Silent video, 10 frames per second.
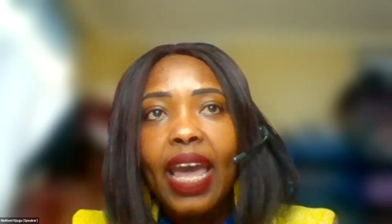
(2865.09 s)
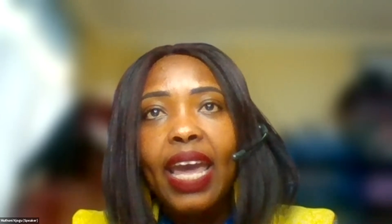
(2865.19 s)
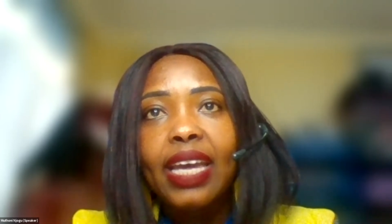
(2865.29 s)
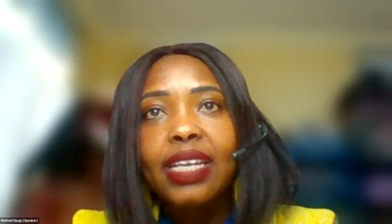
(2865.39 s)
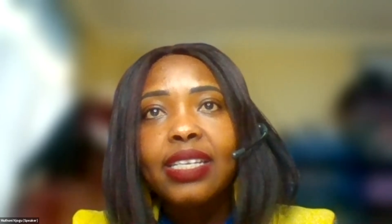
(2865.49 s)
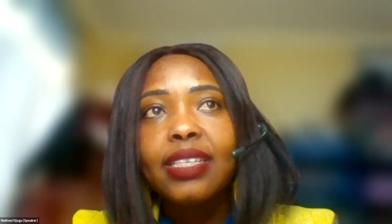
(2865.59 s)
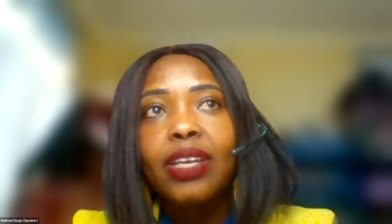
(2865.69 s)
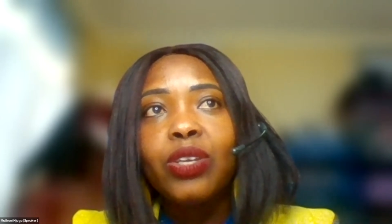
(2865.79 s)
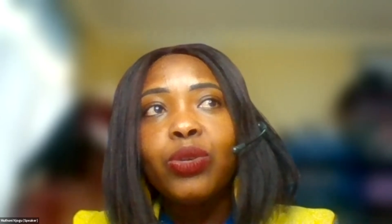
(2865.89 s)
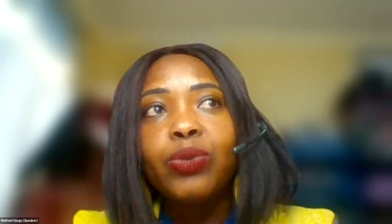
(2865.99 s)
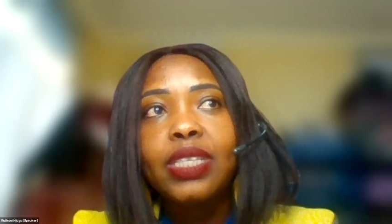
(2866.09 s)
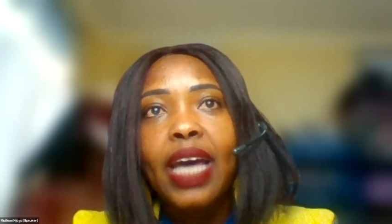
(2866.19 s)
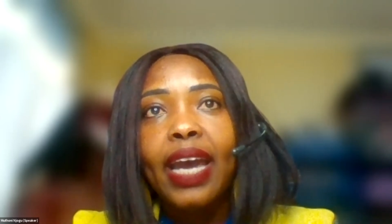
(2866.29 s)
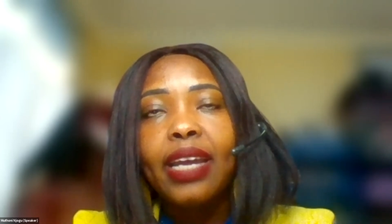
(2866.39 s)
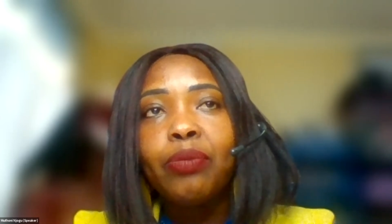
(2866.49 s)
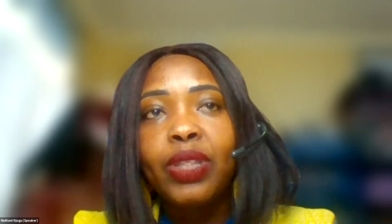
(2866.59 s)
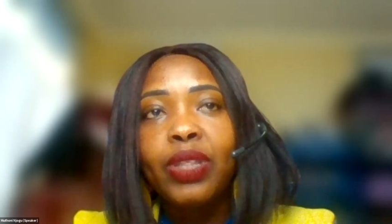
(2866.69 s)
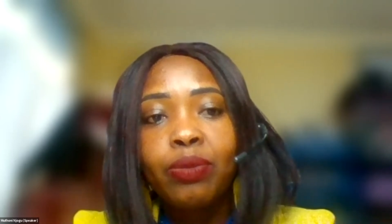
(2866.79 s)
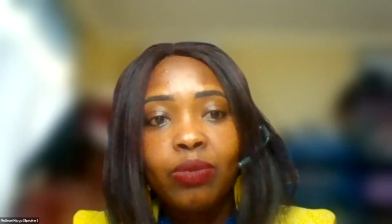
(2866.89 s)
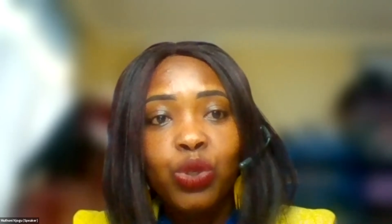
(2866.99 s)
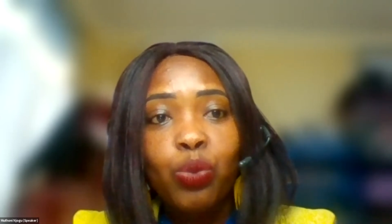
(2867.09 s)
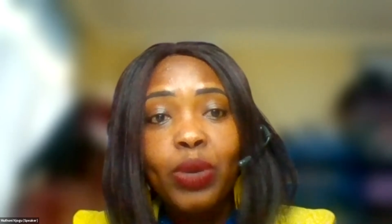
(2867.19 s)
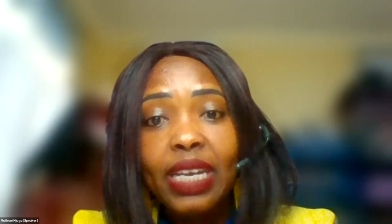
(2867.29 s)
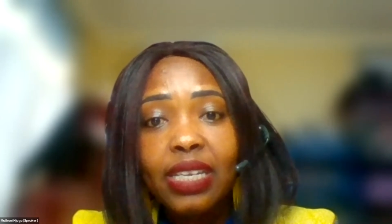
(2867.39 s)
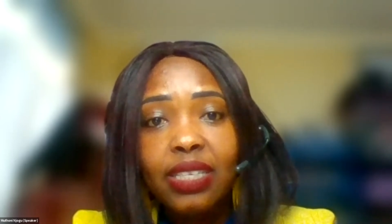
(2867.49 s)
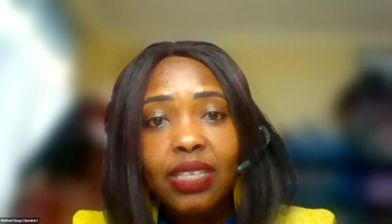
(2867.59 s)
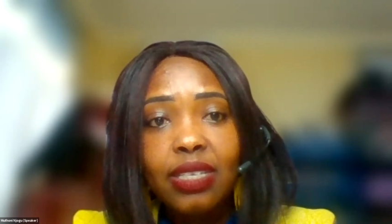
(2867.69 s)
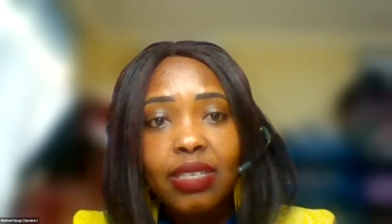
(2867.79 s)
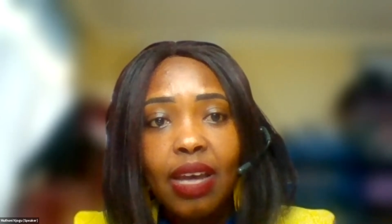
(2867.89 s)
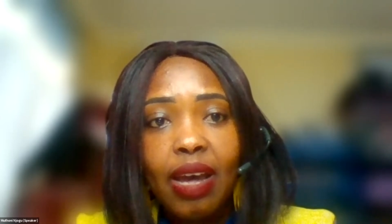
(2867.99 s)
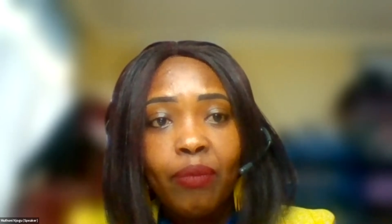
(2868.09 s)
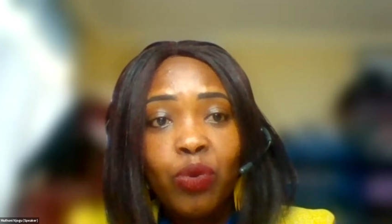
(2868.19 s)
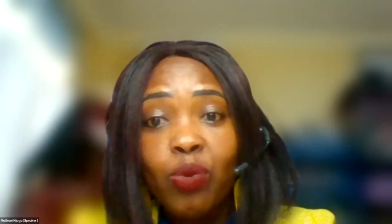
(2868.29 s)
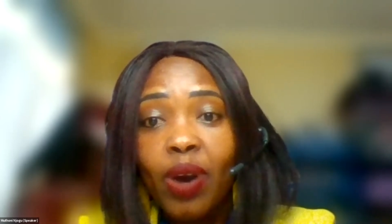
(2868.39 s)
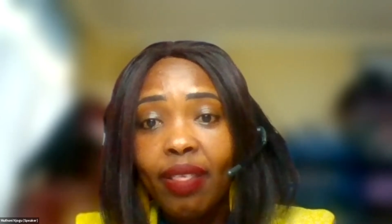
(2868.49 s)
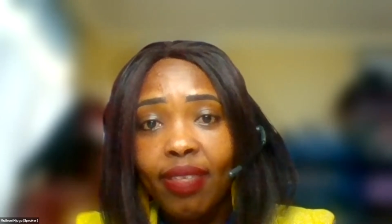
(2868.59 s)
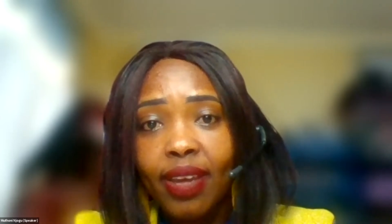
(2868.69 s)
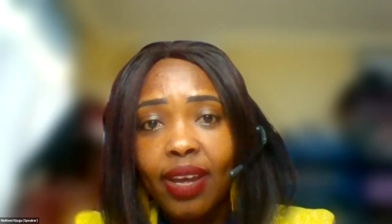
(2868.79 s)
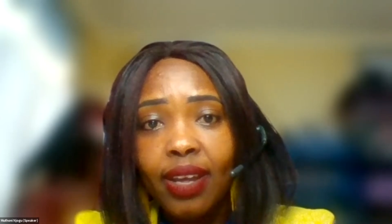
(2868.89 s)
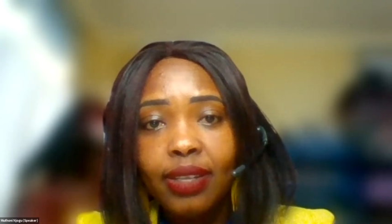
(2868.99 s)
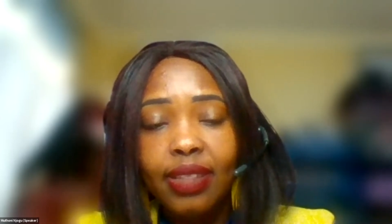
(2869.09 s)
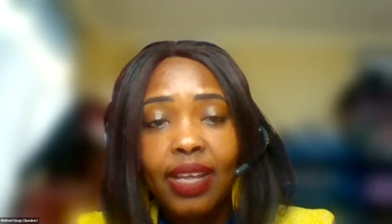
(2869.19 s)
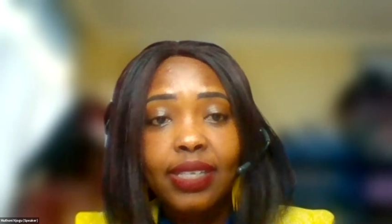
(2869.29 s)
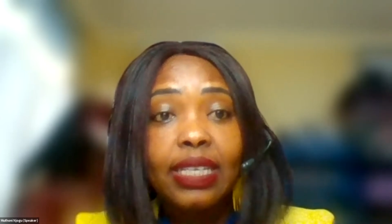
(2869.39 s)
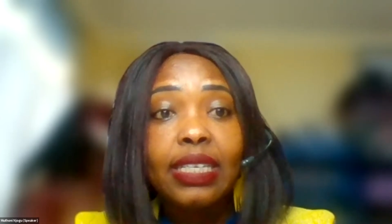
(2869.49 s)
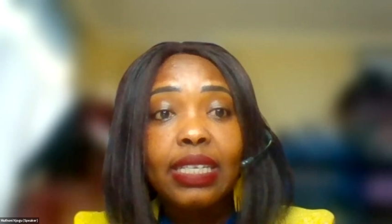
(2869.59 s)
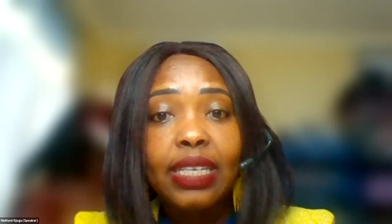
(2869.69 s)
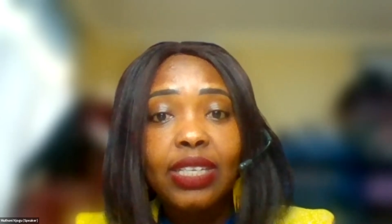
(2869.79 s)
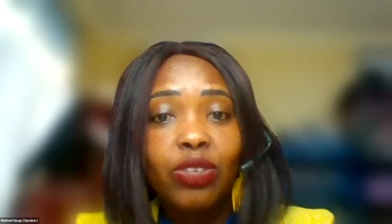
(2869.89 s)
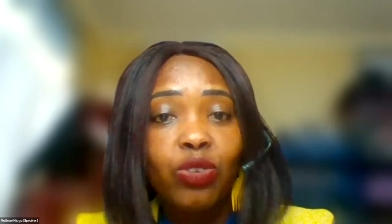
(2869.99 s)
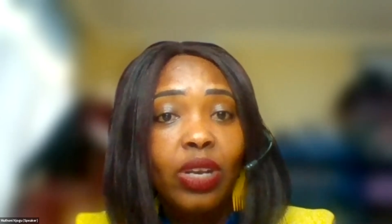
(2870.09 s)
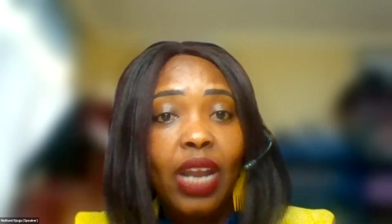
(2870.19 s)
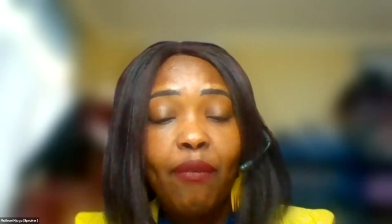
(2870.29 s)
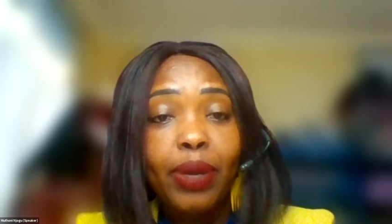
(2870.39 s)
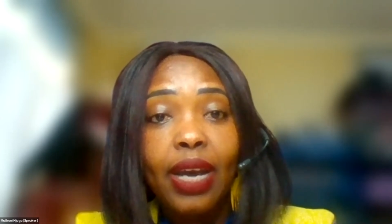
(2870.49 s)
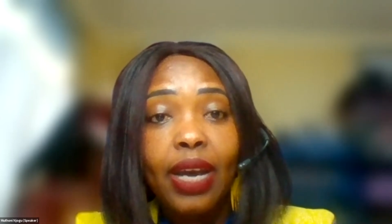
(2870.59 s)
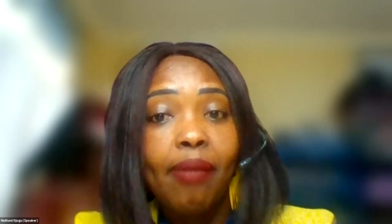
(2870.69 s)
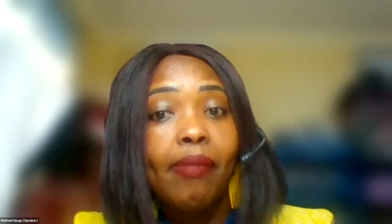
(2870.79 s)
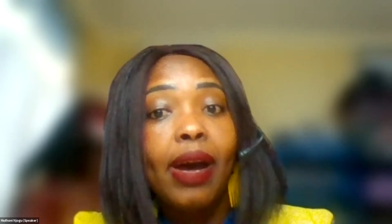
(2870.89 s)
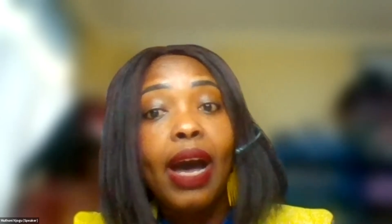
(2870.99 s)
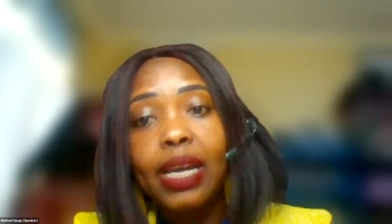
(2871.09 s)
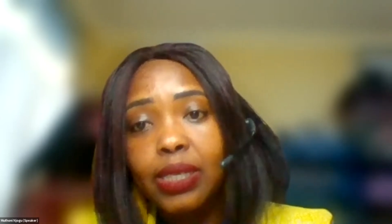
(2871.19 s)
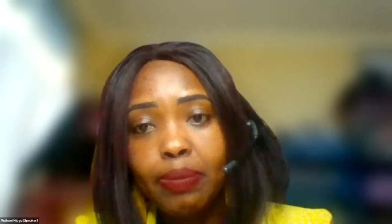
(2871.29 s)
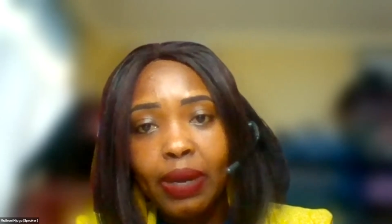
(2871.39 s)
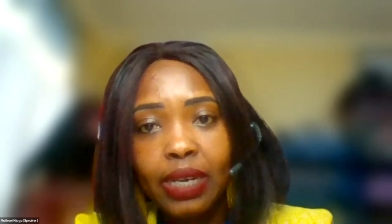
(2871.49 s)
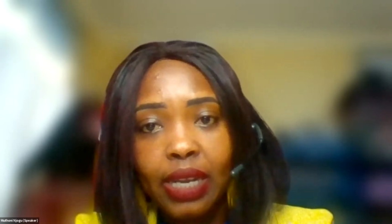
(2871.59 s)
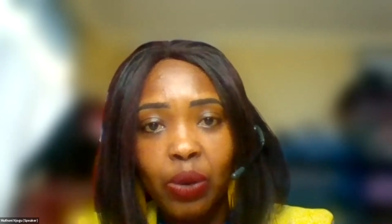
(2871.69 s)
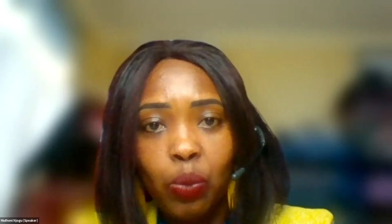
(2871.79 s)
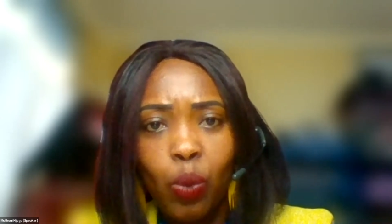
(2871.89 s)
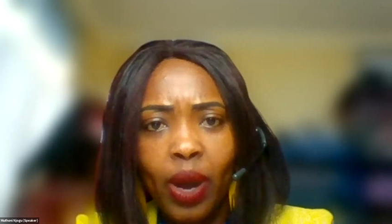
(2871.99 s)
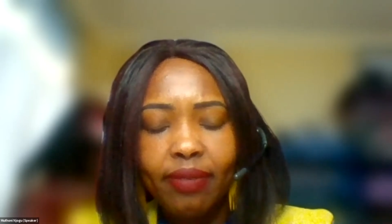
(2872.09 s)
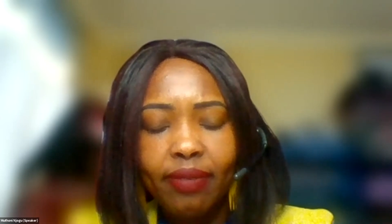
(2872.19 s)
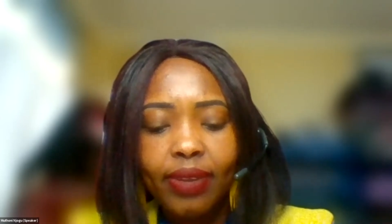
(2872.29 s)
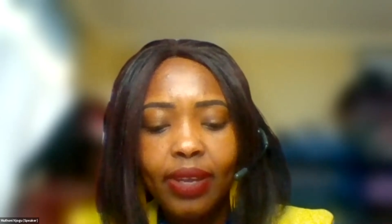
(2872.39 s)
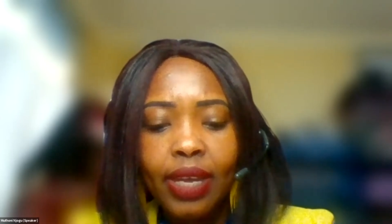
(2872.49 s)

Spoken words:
and you sign with two witnesses who are there that indeed you now become husband and wife.